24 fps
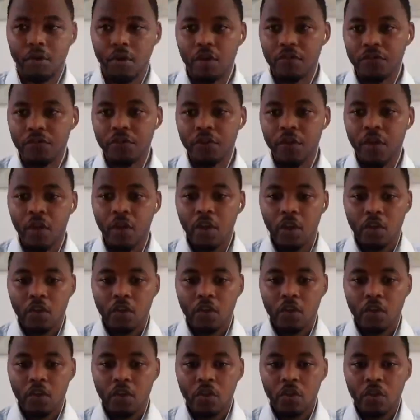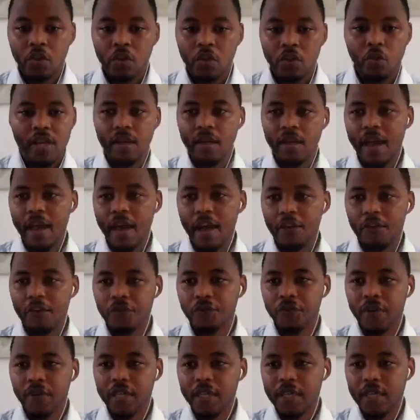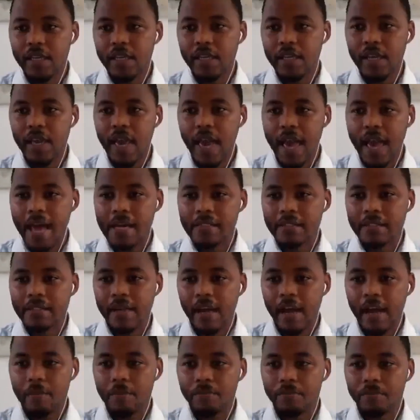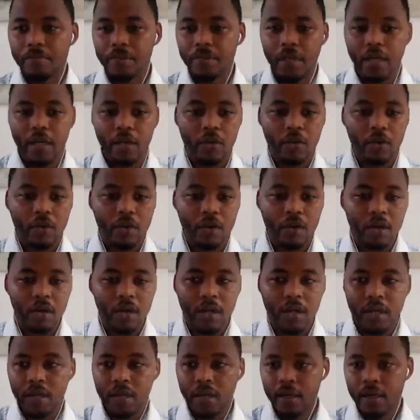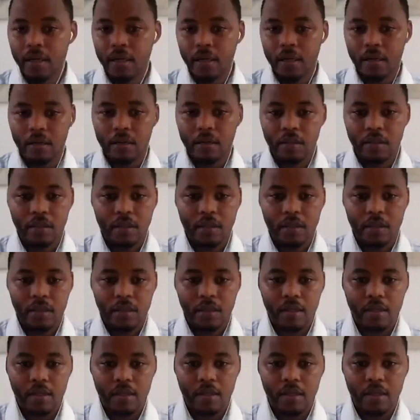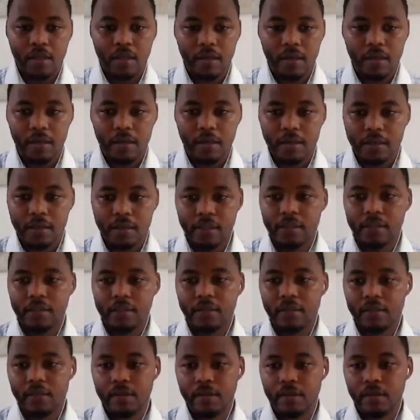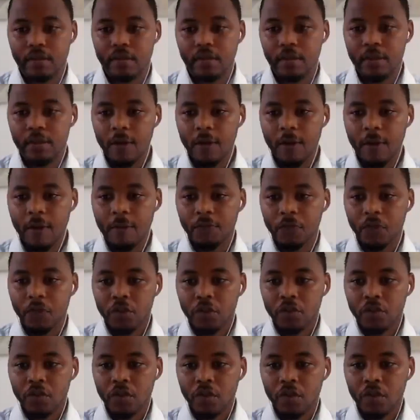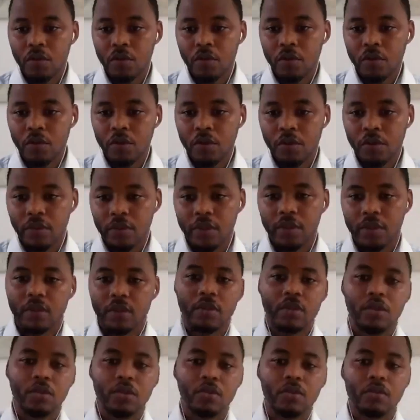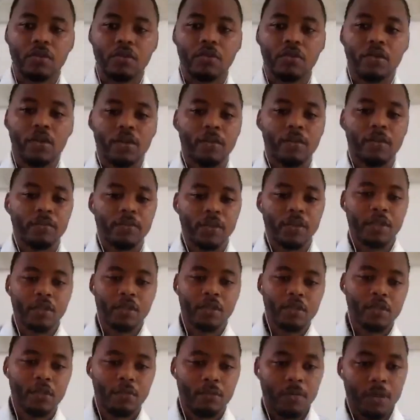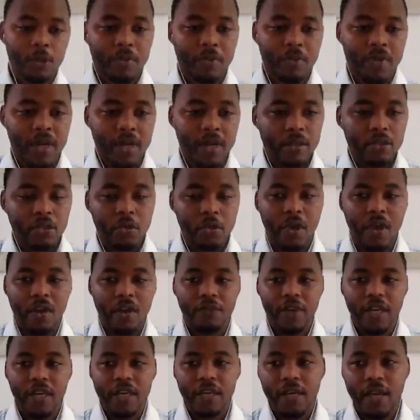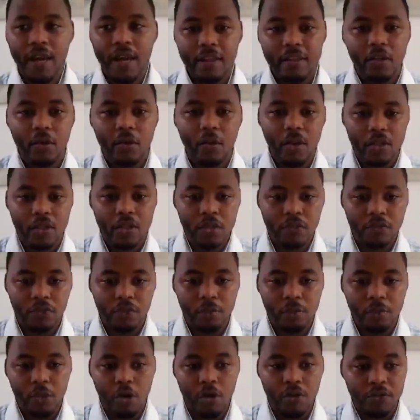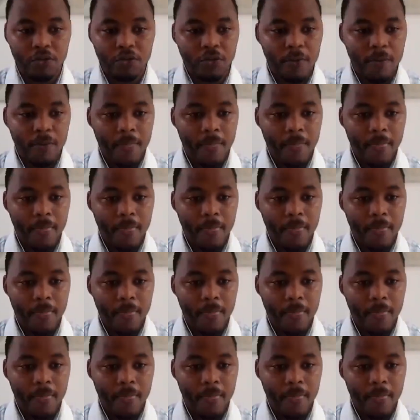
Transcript: Prof. Do we have any hand up or, okay, let us see. Thank you. Thank you so much, Brian. Do you have any other question for Prof?